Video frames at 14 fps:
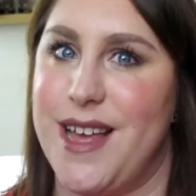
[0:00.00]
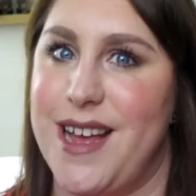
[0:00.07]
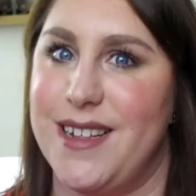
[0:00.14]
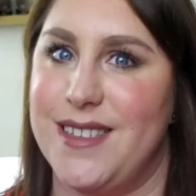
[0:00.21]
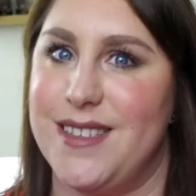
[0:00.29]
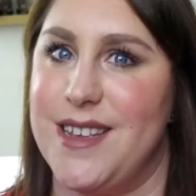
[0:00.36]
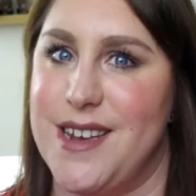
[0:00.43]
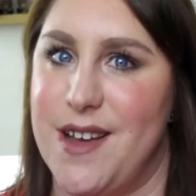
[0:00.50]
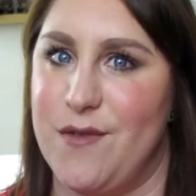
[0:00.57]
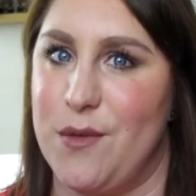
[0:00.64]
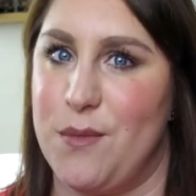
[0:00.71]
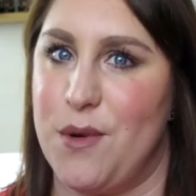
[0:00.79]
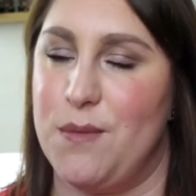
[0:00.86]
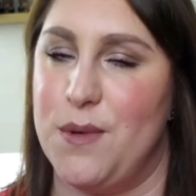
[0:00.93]
That's
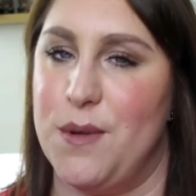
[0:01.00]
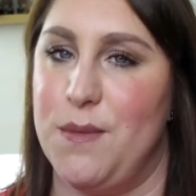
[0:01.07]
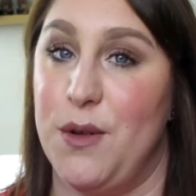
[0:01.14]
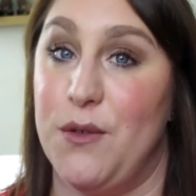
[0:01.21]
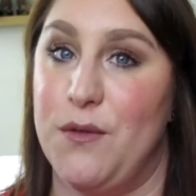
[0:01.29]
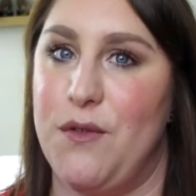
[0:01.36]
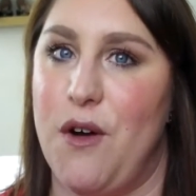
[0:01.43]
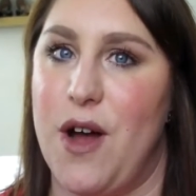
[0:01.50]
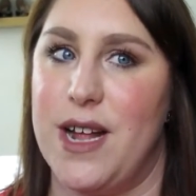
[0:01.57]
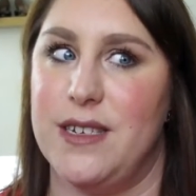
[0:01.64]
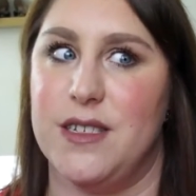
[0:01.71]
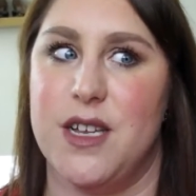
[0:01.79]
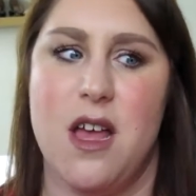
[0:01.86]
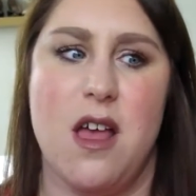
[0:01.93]
another problem you'll
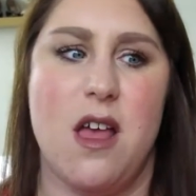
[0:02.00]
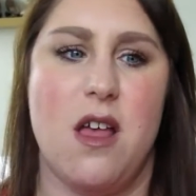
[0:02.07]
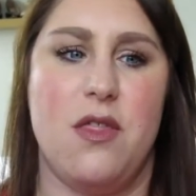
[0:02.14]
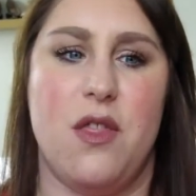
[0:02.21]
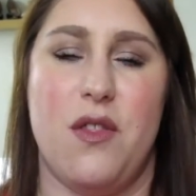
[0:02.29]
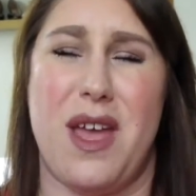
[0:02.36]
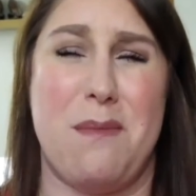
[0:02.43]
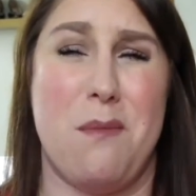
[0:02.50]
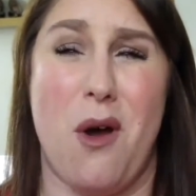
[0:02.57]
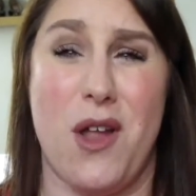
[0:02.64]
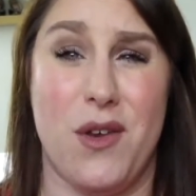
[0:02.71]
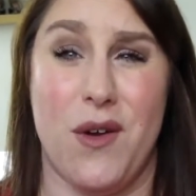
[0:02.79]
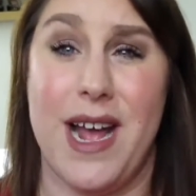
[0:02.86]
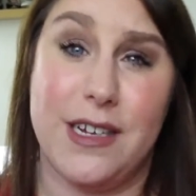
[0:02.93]
find that they
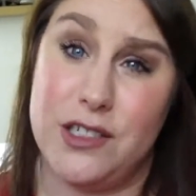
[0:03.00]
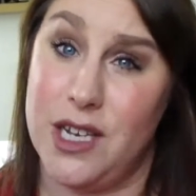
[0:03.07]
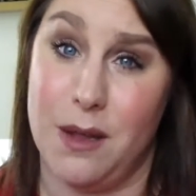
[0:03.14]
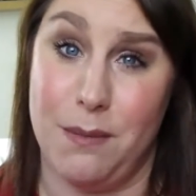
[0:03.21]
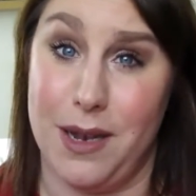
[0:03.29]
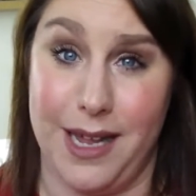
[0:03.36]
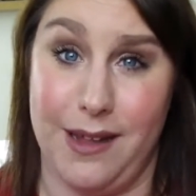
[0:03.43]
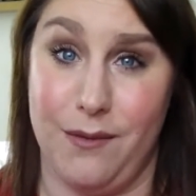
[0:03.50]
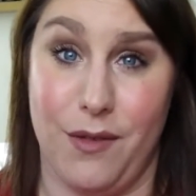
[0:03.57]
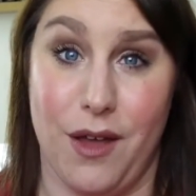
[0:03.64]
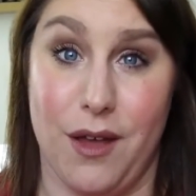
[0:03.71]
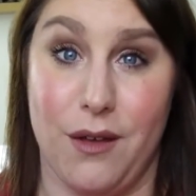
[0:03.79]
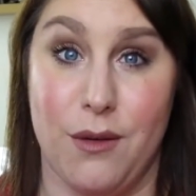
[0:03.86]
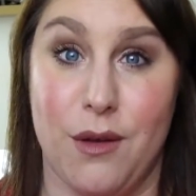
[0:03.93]
might not actually believe
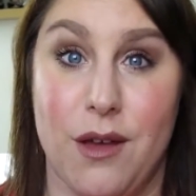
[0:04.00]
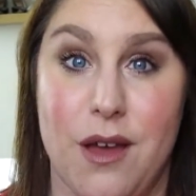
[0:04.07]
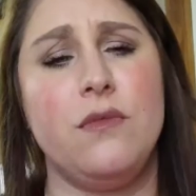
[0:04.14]
you.